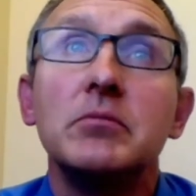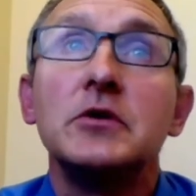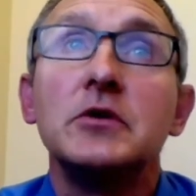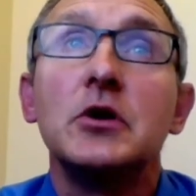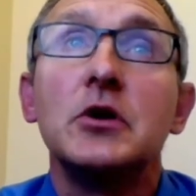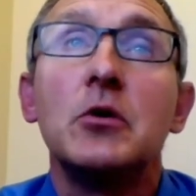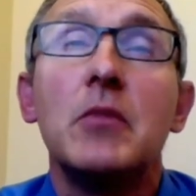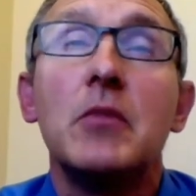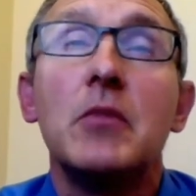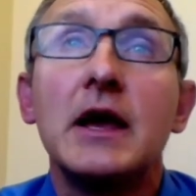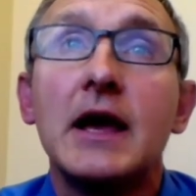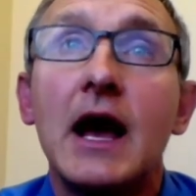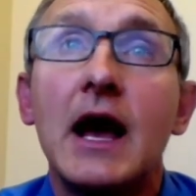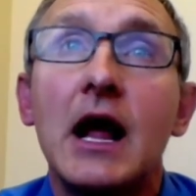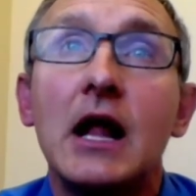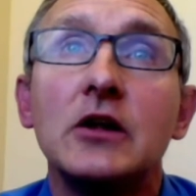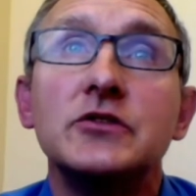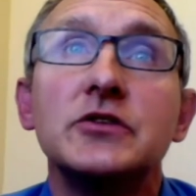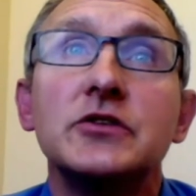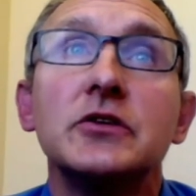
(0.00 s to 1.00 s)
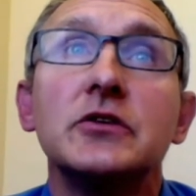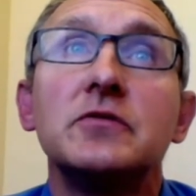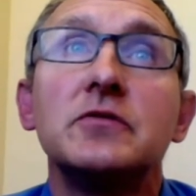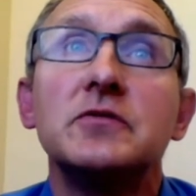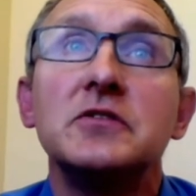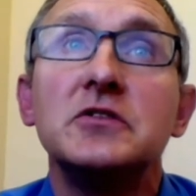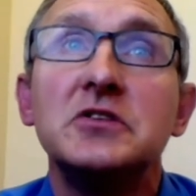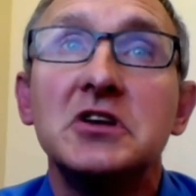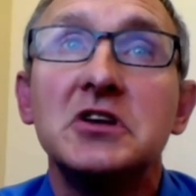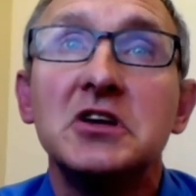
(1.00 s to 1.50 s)
myalgias,
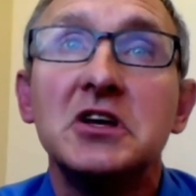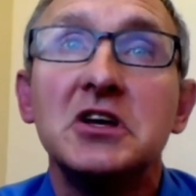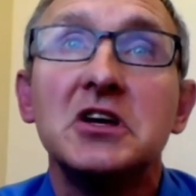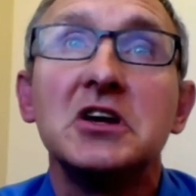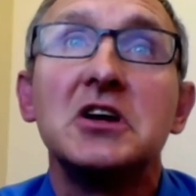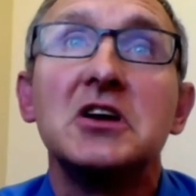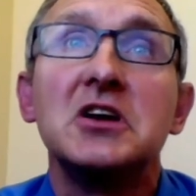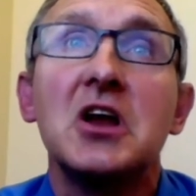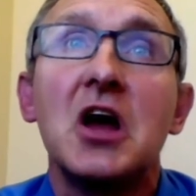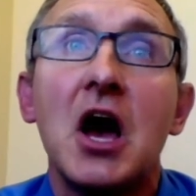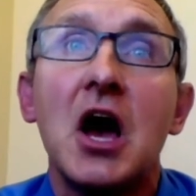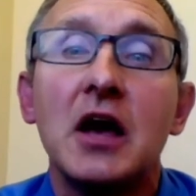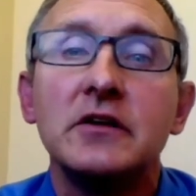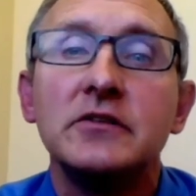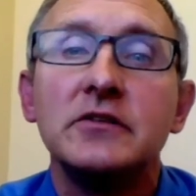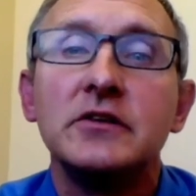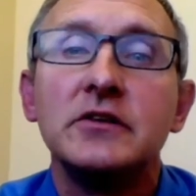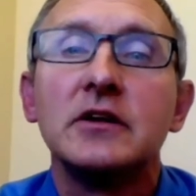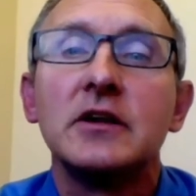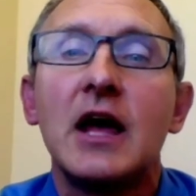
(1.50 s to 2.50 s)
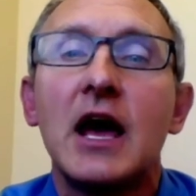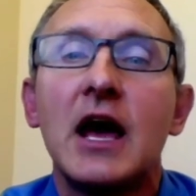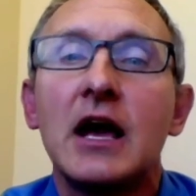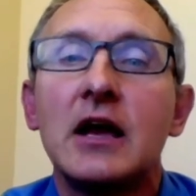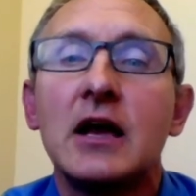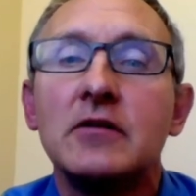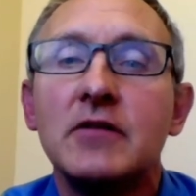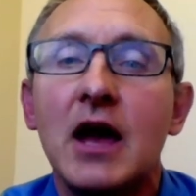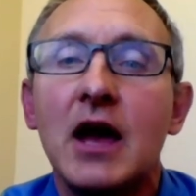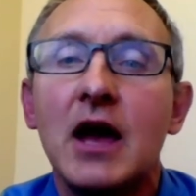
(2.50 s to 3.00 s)
fatigue, nausea, lack
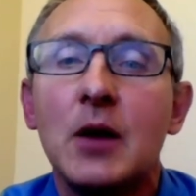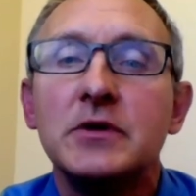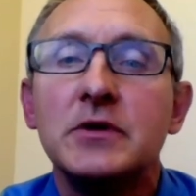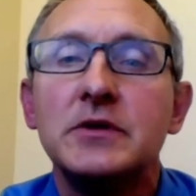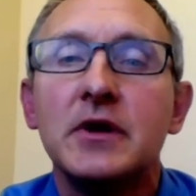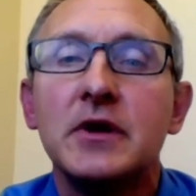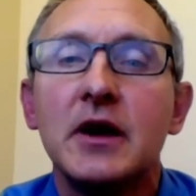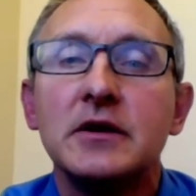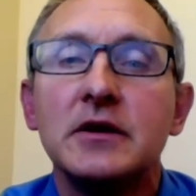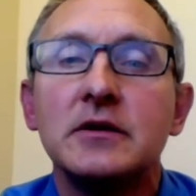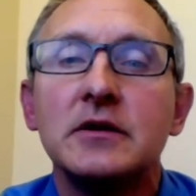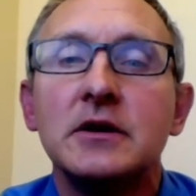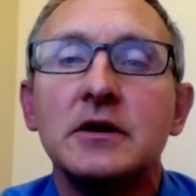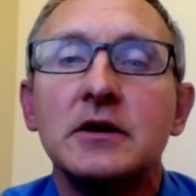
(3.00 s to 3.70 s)
of appetite.